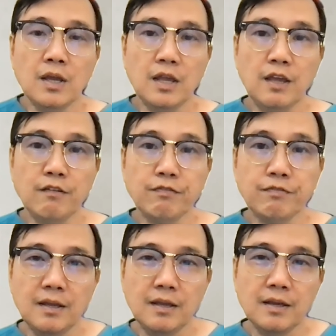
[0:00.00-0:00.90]
if
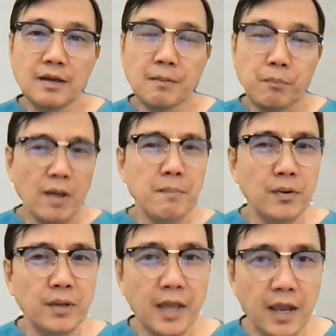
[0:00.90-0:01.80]
a
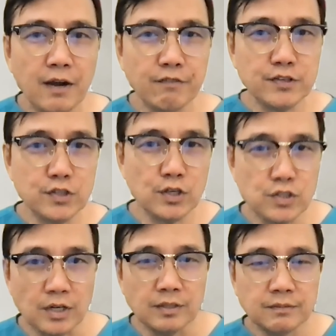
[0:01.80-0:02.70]
primary care
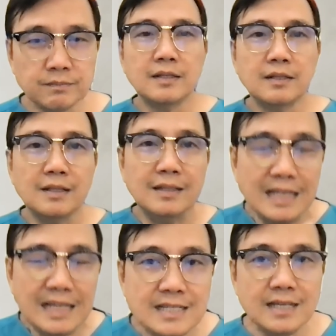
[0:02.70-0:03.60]
physician
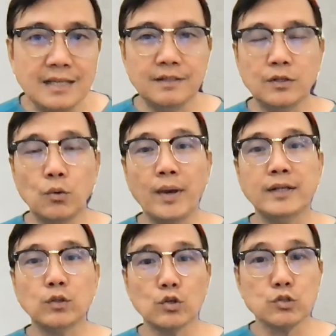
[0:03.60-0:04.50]
leading the
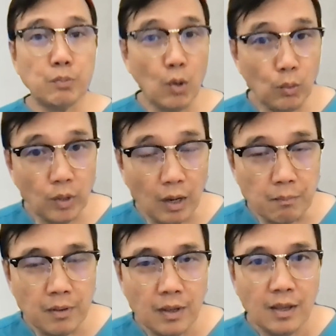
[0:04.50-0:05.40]
weight loss program,
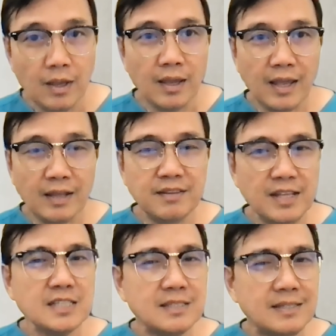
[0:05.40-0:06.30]
can
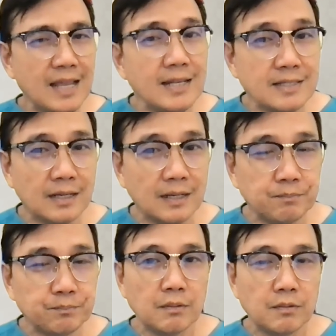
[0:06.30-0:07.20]
this data
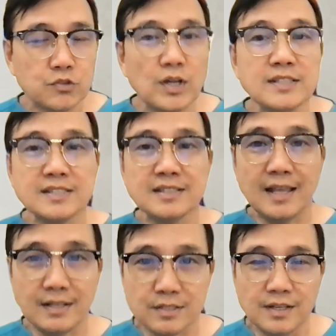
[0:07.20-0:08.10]

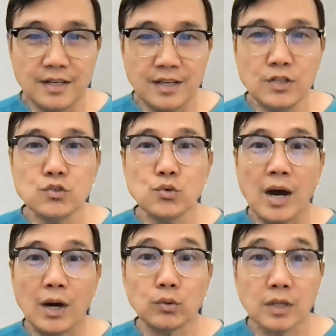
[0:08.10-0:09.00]
translate into
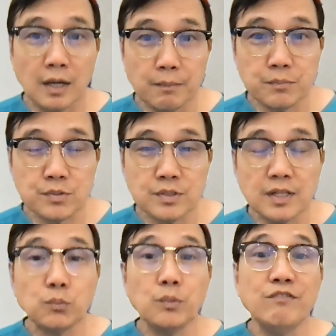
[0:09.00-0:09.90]
outcomes
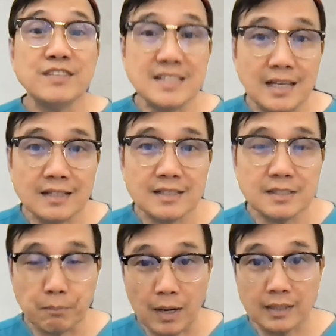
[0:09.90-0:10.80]
that we've seen in the
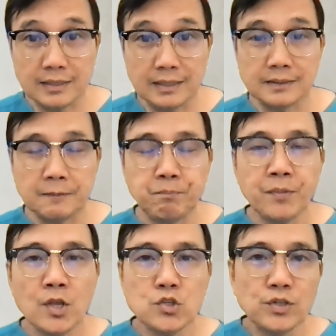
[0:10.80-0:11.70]
practice?
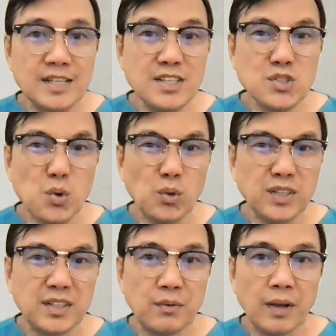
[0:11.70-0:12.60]
So this is called the
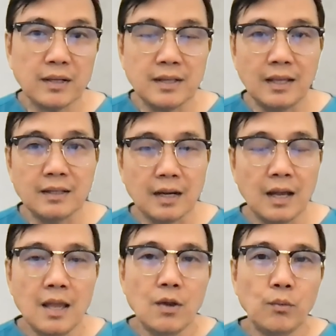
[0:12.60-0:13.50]
direct data,
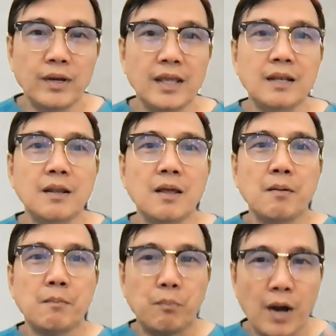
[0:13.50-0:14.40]
wherein
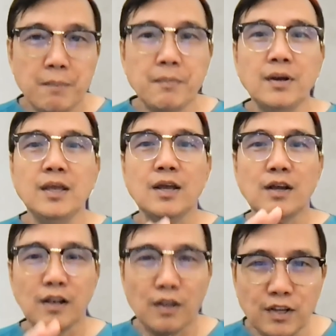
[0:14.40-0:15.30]
primary
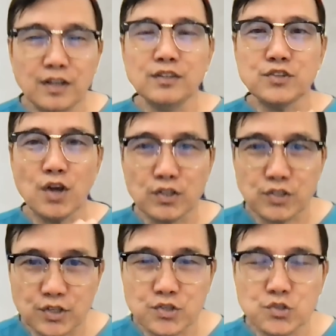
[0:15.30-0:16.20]
clinical
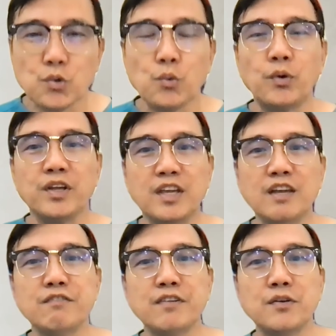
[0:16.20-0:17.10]
doctors were
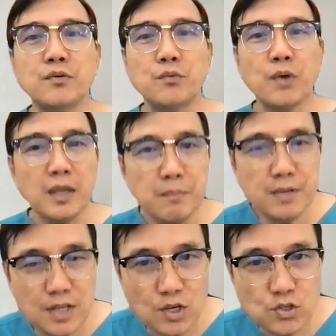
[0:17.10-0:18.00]
given
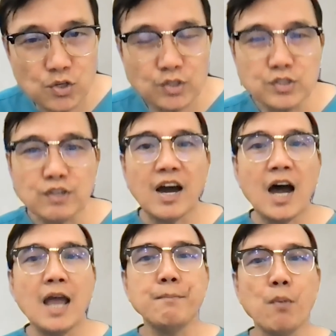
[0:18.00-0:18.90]
recommendations of a
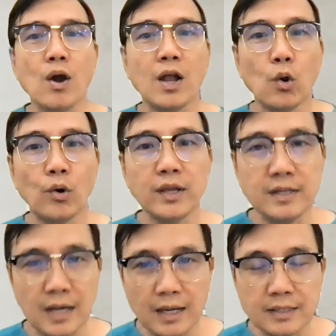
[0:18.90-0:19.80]
hypocaloric
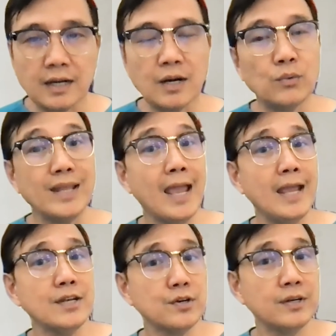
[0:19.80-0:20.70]
diet around
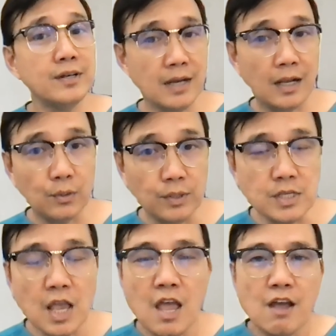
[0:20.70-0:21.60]
800 calories
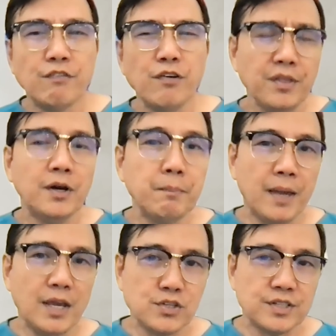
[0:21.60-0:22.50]
for their
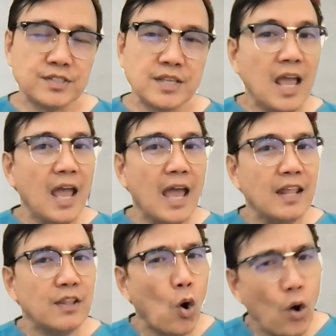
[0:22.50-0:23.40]
patients,
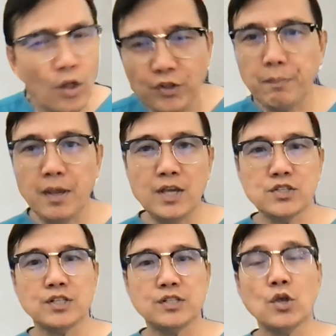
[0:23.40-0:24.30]
and all their
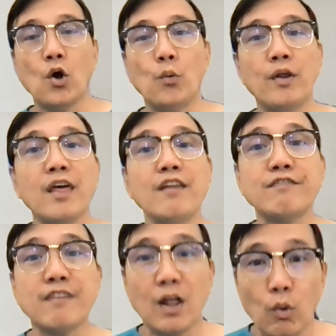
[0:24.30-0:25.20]
patients were then
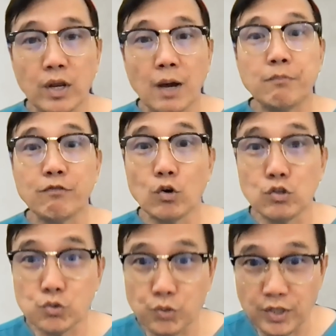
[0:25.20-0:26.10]
followed up for
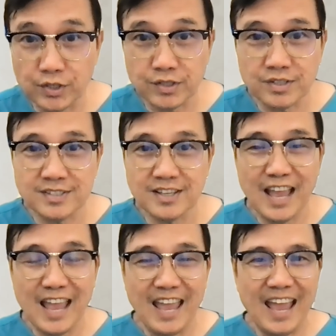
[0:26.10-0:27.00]
2 years
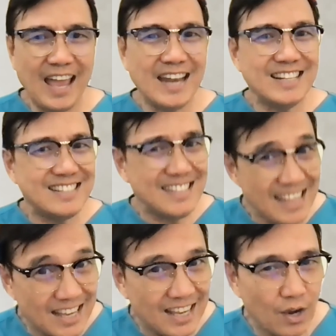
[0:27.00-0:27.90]
and
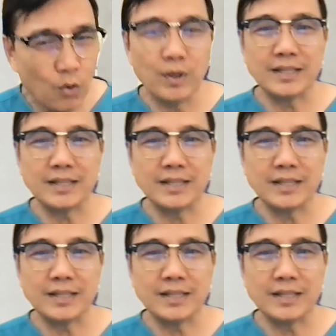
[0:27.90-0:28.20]
see what